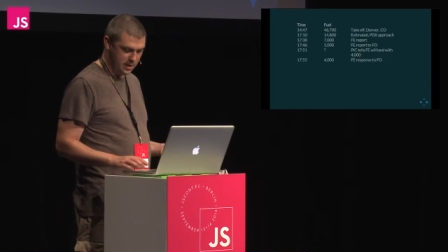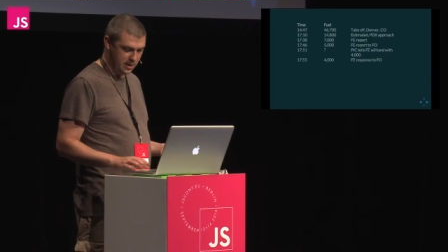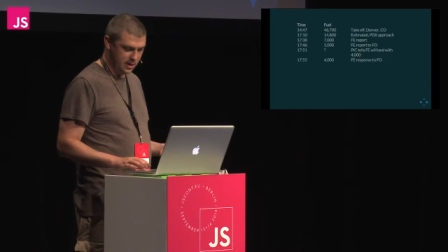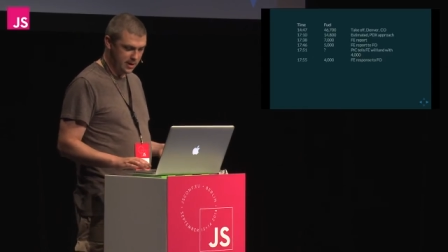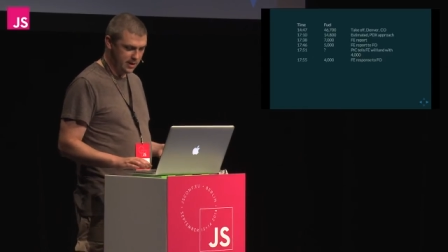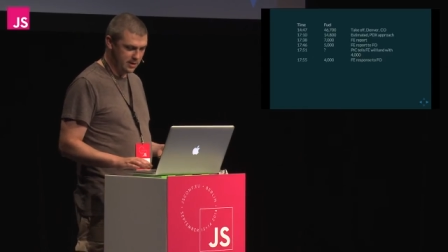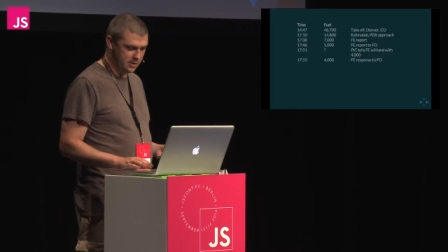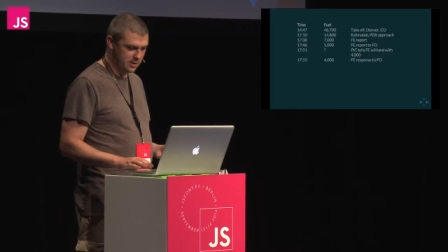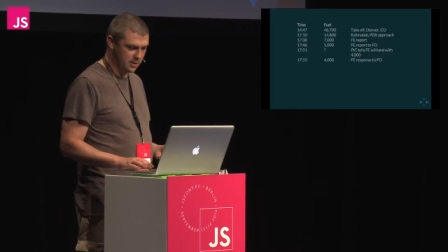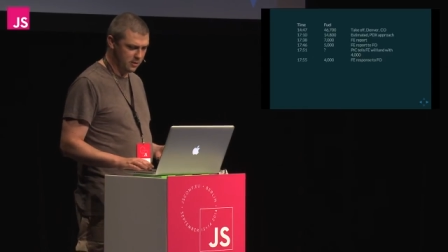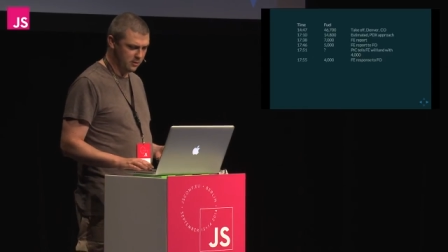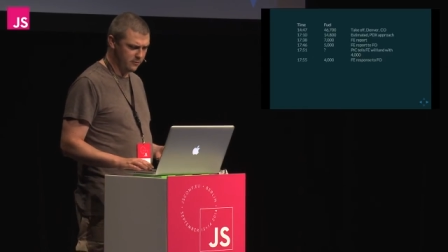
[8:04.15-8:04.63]

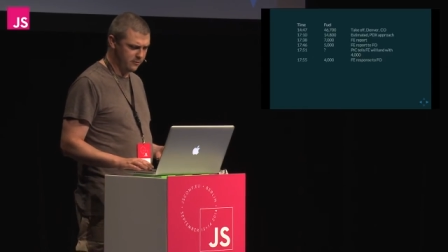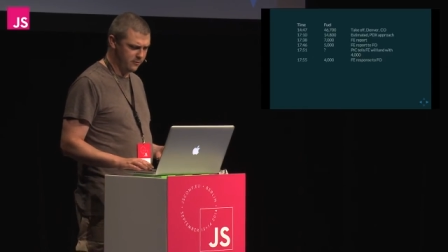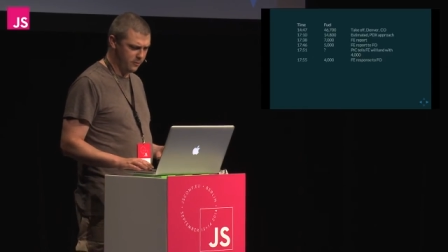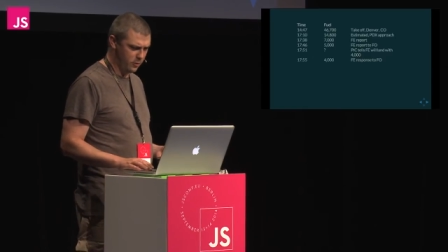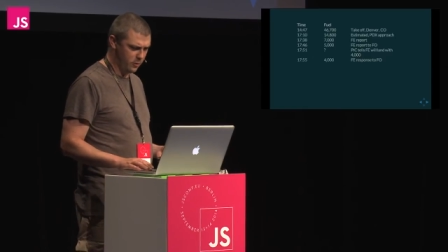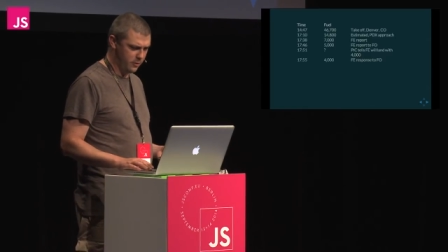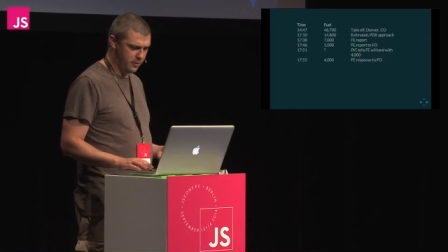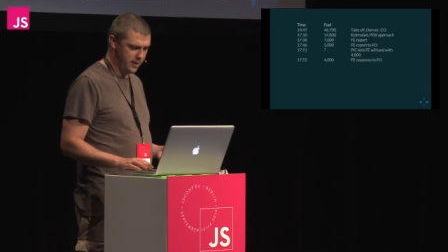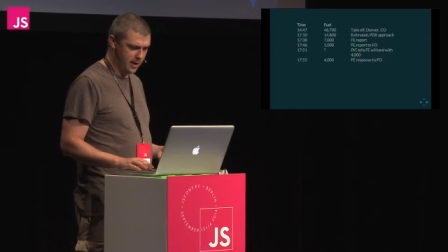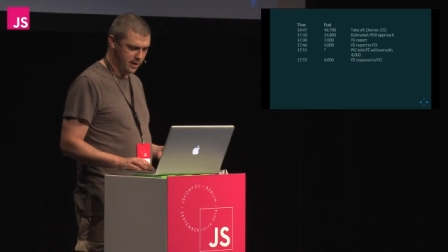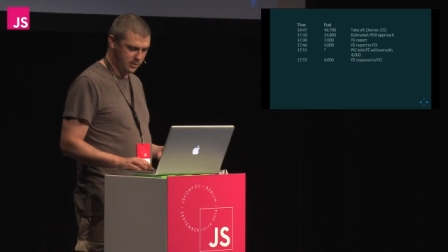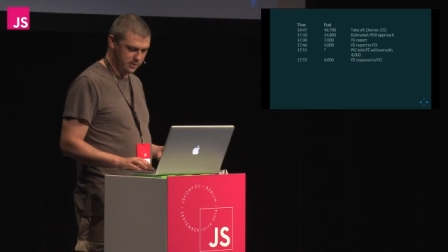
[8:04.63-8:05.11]
He's told
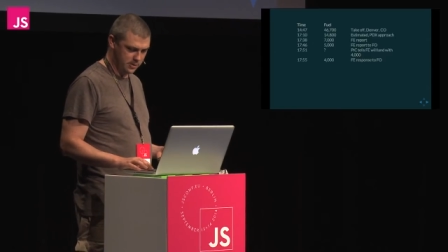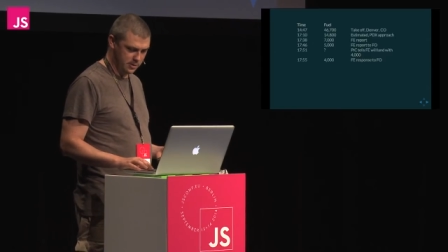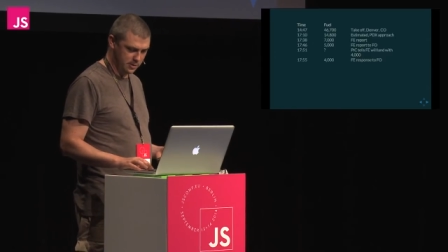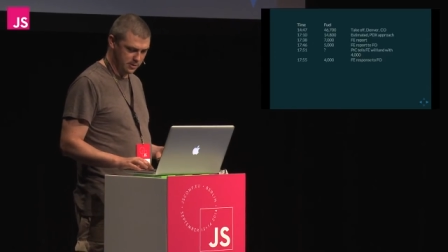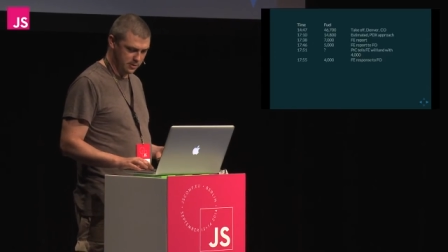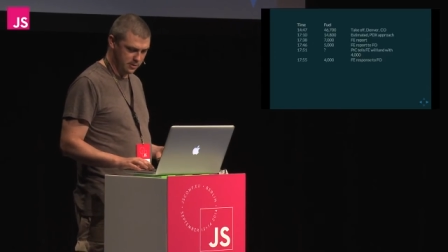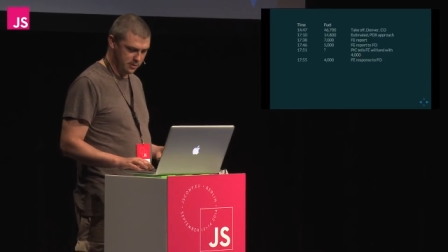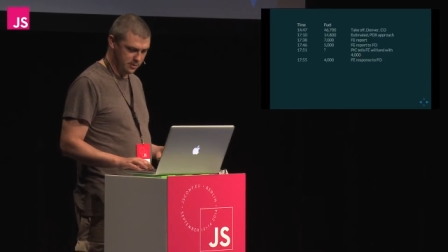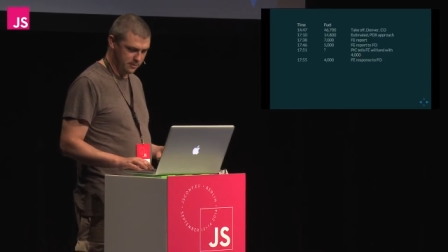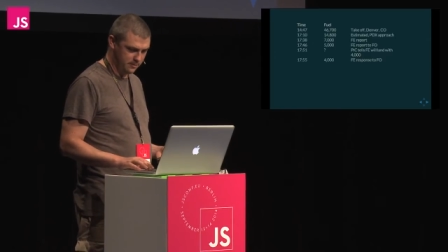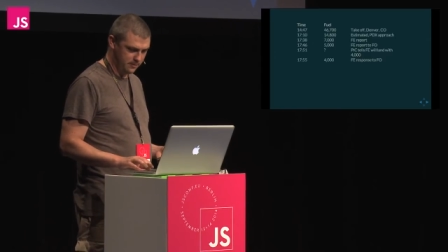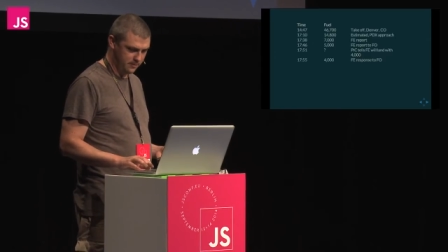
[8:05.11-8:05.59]

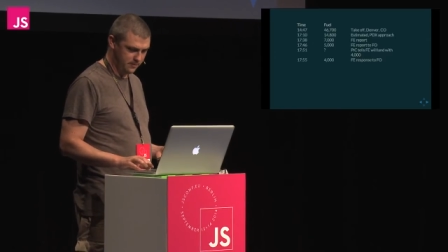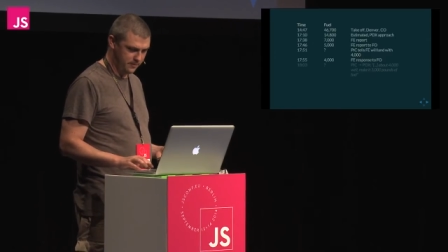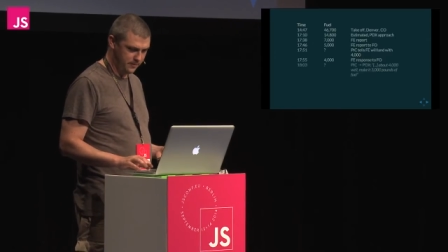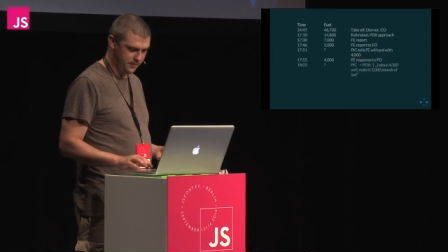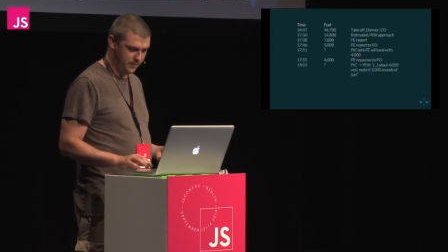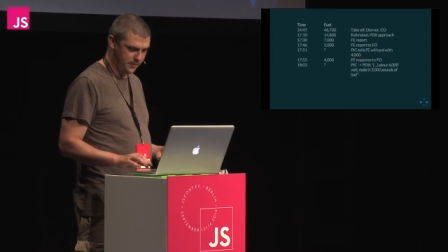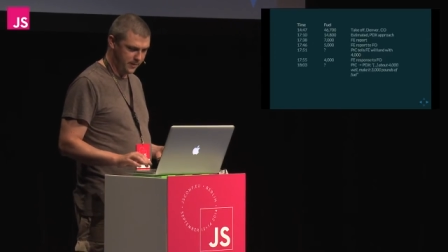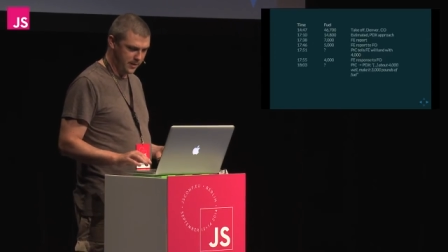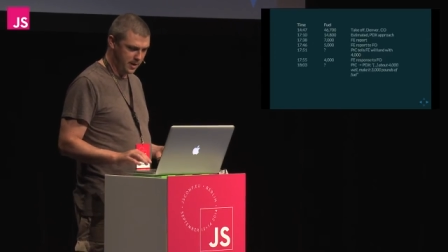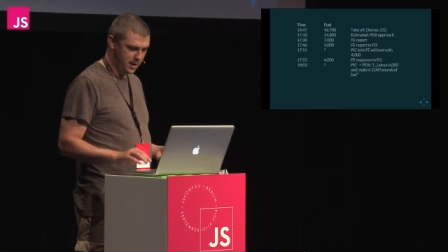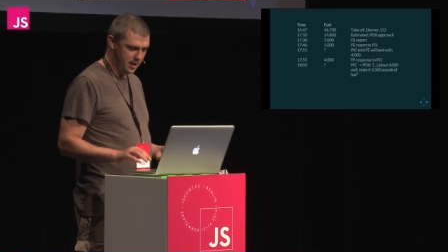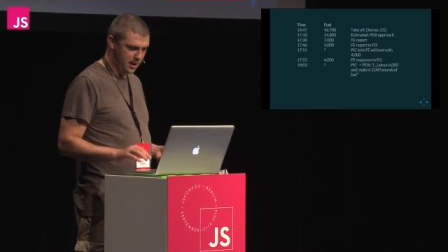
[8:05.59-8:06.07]
4,000.
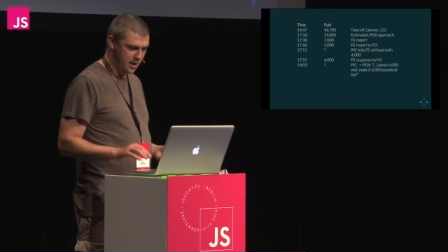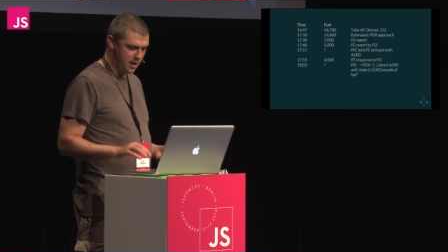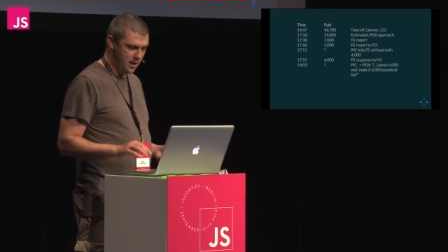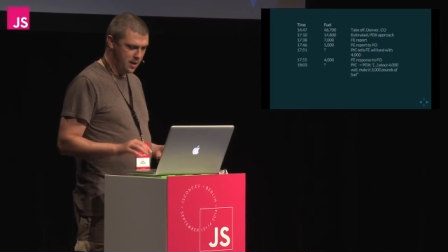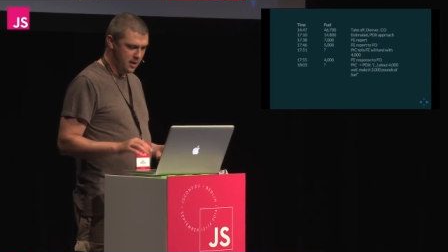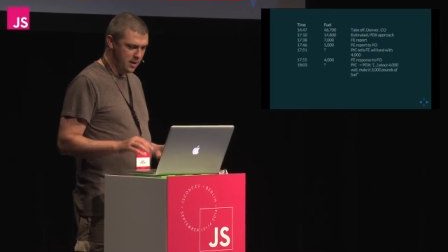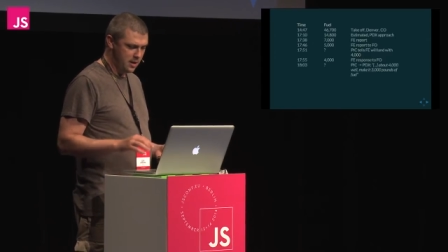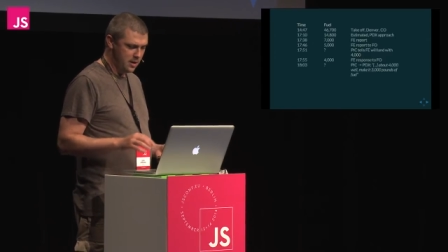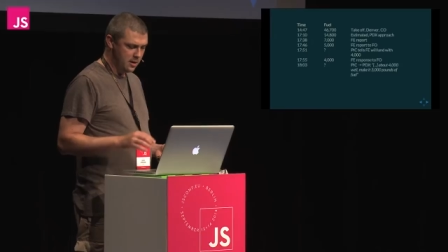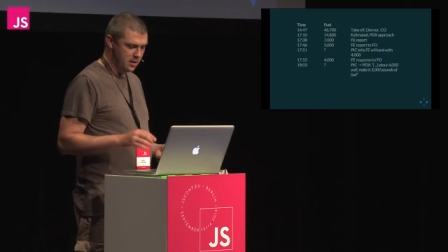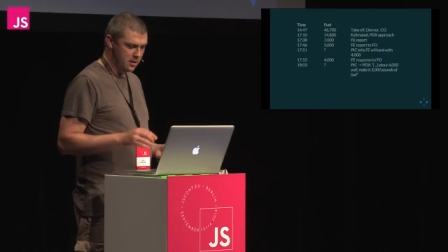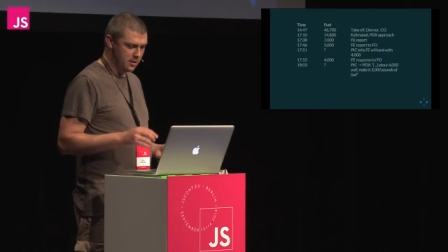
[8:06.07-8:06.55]

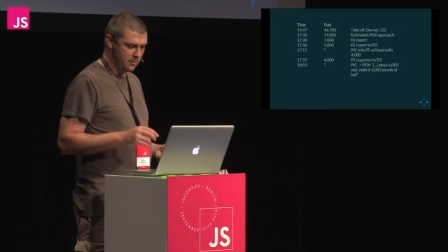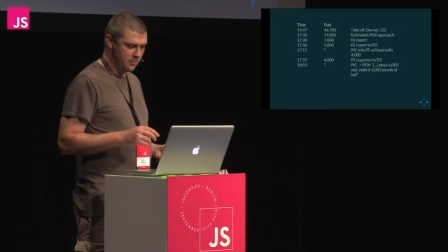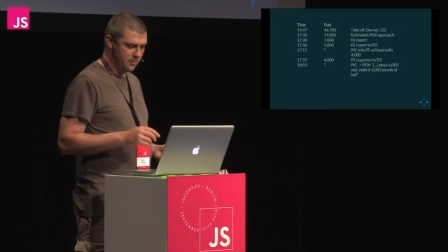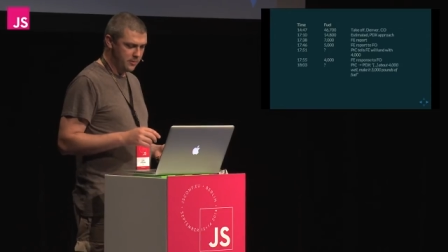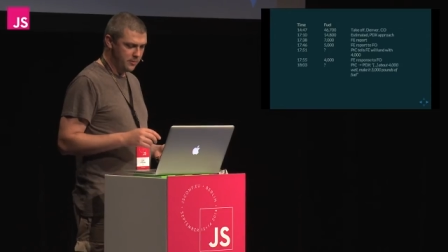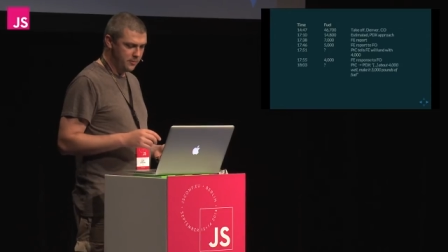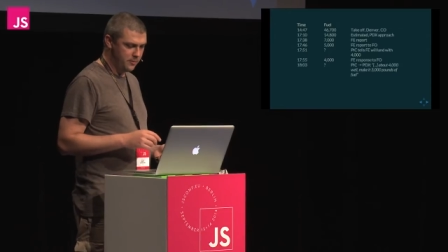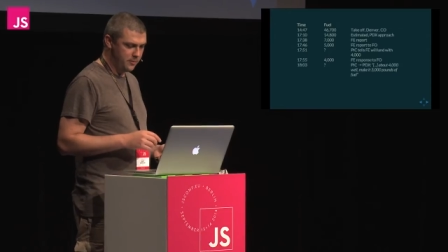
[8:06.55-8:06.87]
The,